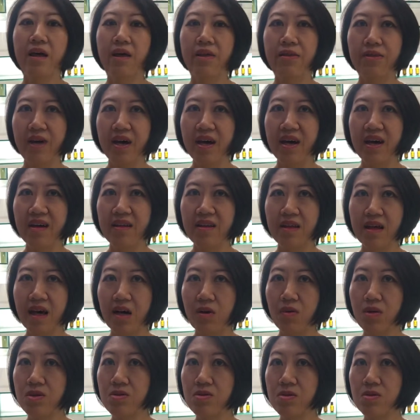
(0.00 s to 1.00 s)
that I
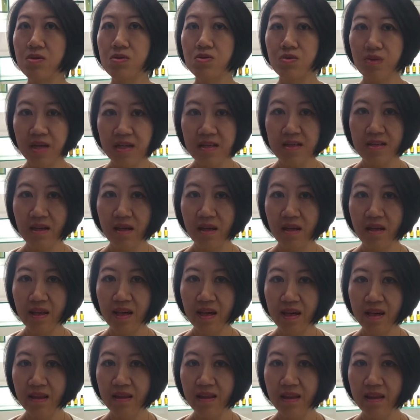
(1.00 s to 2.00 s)
was so stressed out
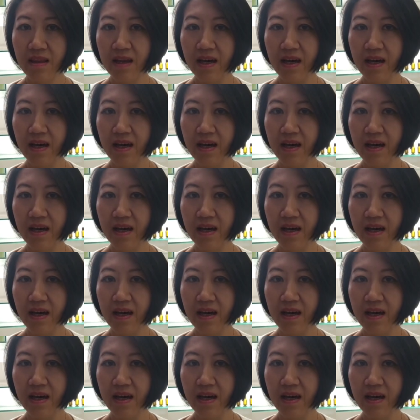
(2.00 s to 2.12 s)
and